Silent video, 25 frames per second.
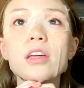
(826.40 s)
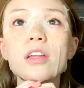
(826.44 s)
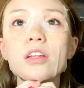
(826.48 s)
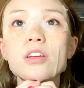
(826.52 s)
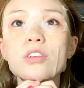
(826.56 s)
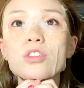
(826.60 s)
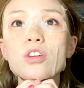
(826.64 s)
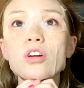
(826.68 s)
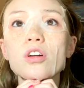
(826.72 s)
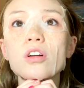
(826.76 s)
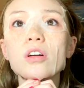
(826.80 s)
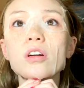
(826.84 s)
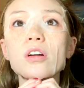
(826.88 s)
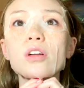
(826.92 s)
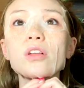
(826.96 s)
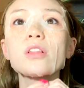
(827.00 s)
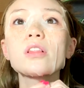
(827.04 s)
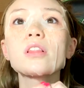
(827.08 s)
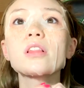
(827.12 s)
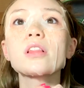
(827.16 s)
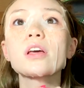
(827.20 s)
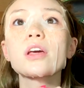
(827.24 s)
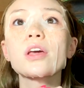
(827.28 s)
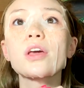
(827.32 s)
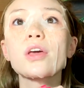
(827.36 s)
it is
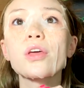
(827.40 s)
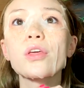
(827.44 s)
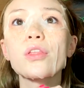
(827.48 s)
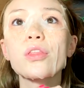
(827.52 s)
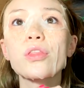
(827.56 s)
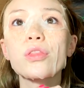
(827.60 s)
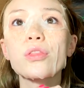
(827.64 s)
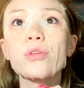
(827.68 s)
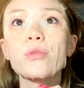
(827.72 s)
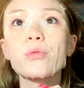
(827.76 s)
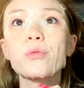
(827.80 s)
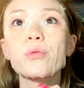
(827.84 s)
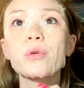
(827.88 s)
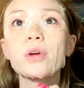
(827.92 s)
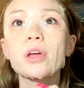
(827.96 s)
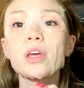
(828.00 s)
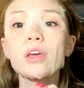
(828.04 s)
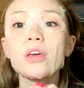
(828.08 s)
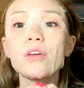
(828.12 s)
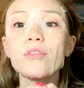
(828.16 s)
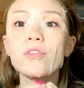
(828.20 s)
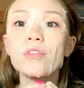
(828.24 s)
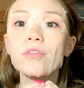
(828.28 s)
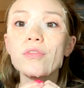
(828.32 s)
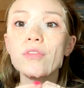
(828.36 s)
currently
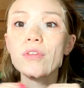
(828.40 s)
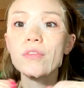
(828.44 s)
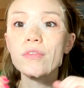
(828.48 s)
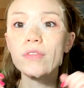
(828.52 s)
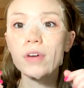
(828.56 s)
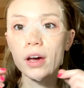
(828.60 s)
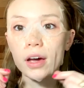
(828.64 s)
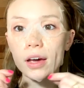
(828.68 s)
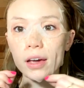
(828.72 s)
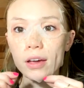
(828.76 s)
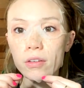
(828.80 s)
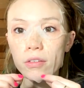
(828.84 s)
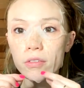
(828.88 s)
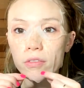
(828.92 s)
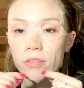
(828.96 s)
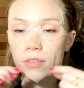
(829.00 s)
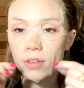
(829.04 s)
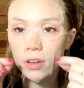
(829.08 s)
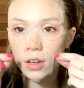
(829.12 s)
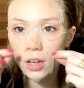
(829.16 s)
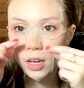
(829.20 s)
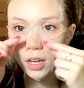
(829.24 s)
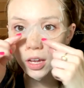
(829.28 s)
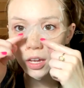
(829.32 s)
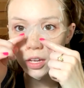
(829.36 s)
3:55,
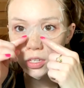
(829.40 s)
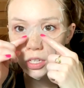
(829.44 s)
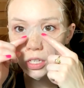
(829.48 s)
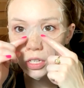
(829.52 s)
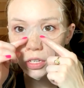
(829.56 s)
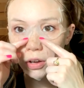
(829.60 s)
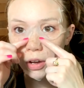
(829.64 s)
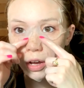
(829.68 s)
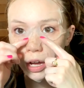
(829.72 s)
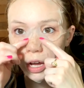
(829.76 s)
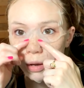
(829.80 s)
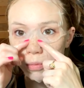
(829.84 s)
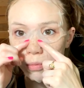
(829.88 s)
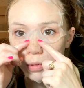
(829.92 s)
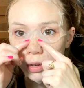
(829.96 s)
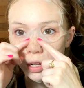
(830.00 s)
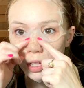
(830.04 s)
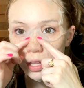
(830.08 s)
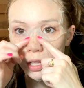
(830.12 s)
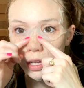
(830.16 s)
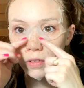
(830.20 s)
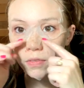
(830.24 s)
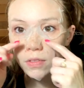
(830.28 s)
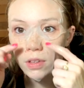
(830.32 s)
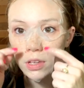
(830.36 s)
so I'm
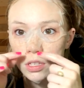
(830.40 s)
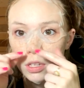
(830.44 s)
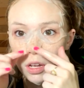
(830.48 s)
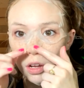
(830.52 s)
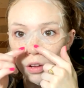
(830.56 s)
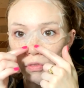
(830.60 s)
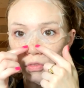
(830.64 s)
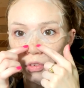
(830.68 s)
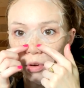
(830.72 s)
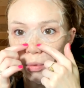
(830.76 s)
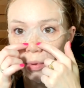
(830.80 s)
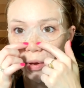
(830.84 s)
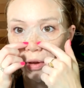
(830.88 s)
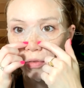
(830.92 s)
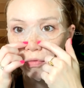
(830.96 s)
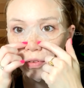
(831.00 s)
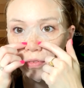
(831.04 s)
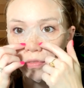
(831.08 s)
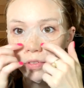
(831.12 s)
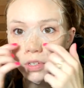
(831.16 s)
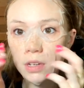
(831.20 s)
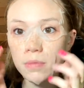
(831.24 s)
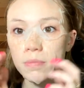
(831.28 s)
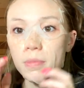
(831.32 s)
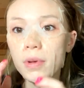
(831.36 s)
gonna leave this on for about
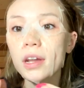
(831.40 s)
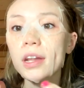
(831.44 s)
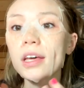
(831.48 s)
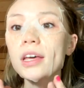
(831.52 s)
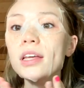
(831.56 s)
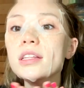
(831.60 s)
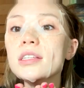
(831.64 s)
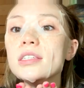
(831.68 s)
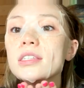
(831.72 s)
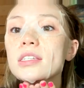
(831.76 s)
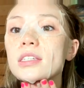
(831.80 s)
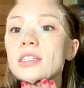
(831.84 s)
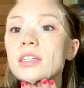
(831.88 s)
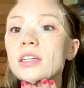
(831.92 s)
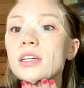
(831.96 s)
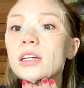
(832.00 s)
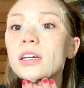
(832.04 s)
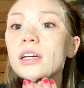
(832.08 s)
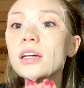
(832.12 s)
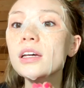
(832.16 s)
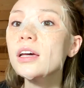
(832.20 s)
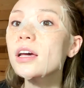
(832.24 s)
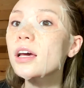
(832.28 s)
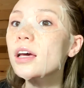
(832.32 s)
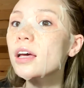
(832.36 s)
15 minutes,
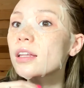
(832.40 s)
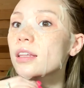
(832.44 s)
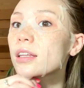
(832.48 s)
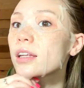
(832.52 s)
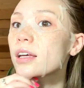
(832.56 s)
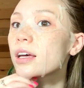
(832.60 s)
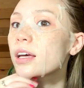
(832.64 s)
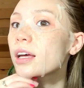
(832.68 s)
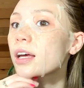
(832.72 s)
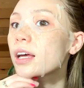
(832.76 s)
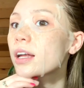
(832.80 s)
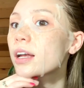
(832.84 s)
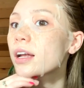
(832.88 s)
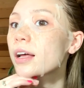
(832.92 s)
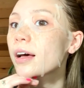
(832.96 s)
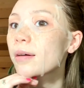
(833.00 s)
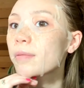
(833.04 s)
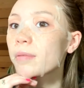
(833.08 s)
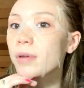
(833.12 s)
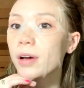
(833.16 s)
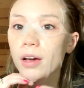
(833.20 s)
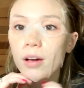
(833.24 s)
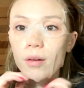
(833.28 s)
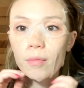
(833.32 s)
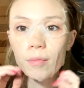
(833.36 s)
and then
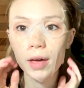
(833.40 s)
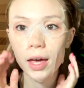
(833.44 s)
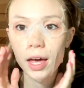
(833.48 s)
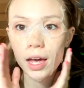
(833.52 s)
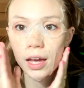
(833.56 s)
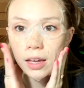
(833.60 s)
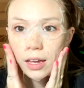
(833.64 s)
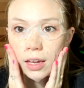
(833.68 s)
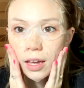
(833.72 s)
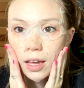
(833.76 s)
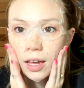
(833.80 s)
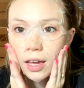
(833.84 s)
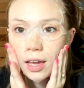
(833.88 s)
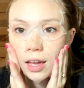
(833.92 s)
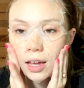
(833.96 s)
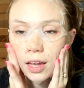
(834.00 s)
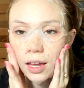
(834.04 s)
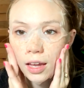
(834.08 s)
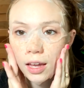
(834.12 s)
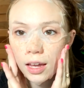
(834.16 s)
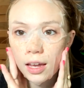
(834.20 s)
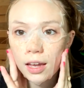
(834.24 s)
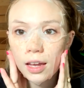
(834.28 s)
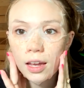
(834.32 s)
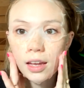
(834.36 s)
I'm gonna come back
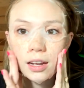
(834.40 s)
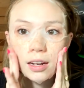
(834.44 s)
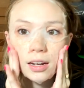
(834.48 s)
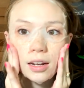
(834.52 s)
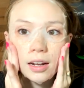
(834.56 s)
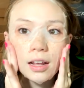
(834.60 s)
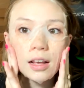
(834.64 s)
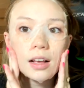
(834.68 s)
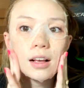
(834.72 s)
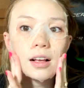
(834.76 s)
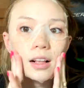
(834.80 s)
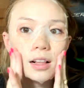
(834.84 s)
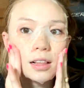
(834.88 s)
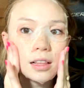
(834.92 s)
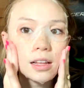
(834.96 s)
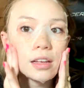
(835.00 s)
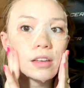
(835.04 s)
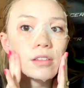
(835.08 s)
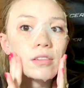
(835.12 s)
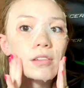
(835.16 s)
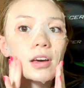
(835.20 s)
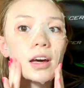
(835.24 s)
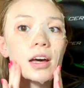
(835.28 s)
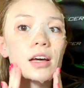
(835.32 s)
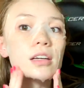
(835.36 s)
and
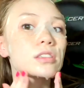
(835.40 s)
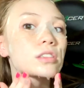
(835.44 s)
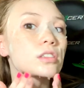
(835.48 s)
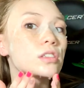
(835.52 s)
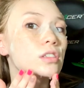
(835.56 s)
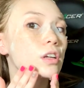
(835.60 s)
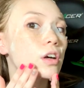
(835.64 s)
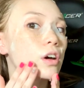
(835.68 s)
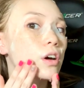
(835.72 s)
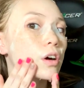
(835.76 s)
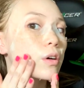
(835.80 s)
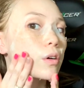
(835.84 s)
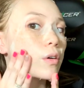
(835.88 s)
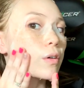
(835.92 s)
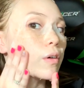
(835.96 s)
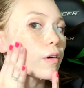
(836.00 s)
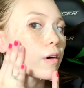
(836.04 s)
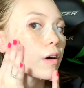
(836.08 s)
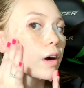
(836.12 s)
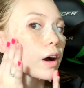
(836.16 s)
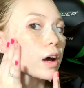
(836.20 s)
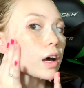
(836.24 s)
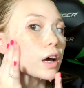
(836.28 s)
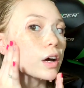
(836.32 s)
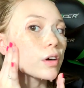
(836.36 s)
let you guys
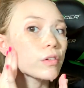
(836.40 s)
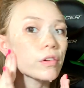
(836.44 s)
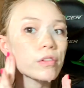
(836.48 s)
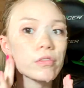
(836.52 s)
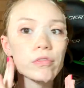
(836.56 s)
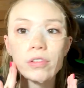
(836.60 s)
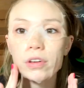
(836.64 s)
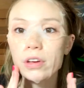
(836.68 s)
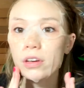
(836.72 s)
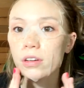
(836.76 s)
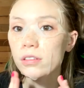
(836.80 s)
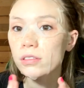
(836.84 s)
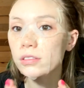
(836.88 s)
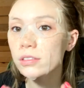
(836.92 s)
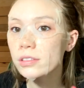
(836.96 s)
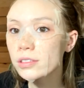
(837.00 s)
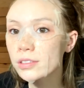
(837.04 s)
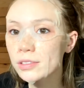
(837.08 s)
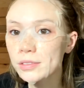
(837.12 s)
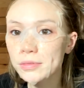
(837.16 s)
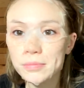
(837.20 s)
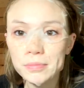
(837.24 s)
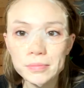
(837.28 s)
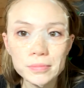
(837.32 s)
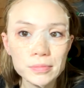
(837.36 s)
know how it feels.
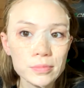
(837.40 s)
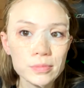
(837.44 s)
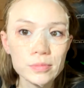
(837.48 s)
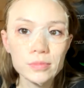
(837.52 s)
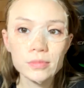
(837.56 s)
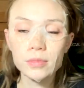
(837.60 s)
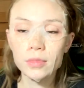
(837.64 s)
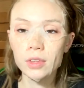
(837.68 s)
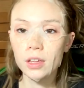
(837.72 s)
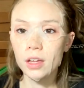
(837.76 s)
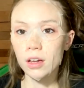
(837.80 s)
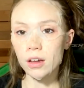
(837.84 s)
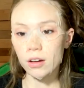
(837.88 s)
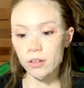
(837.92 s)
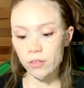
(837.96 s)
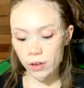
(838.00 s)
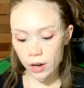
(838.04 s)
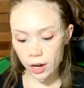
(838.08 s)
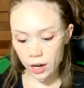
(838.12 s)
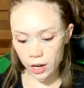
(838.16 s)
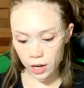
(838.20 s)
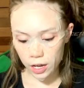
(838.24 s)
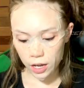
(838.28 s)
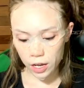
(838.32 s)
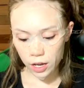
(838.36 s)

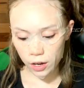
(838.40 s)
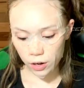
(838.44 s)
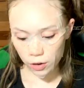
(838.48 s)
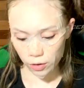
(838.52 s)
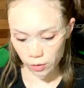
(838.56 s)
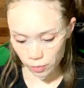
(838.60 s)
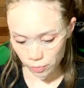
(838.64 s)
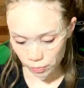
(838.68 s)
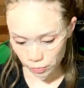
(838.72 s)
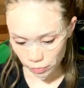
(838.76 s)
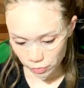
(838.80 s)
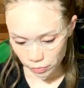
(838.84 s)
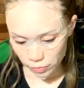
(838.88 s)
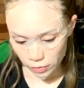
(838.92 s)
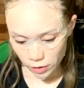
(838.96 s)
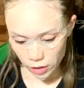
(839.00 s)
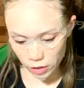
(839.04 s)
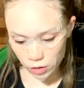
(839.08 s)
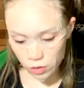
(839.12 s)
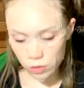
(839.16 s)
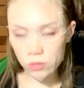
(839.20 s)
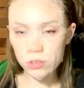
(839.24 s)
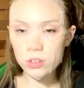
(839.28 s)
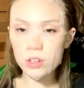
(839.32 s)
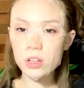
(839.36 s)
Right now,
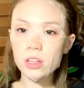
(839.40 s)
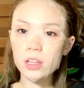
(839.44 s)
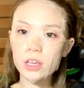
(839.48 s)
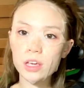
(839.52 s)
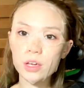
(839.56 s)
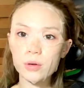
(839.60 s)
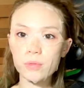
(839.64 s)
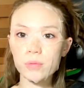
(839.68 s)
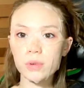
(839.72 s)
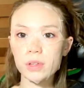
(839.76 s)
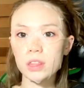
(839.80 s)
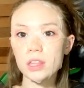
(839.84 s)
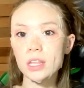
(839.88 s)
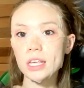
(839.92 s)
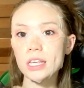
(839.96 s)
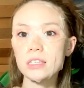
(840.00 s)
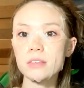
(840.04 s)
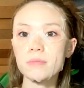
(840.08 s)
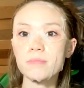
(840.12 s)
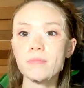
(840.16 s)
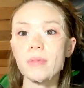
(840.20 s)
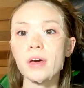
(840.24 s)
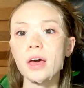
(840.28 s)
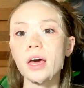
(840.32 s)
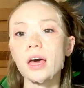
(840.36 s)
usually with
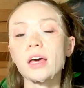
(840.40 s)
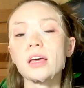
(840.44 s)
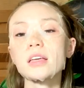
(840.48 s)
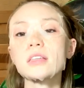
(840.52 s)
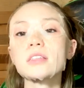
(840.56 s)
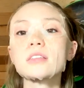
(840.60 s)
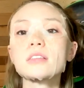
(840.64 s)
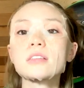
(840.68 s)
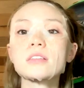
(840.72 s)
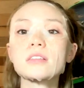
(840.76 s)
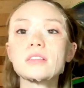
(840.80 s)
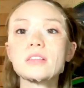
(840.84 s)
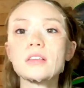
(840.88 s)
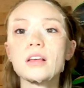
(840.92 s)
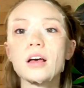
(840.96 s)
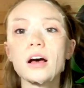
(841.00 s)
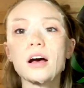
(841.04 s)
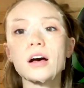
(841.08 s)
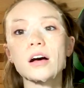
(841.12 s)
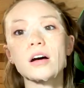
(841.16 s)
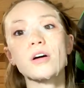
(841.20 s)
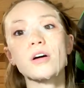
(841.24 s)
these masks,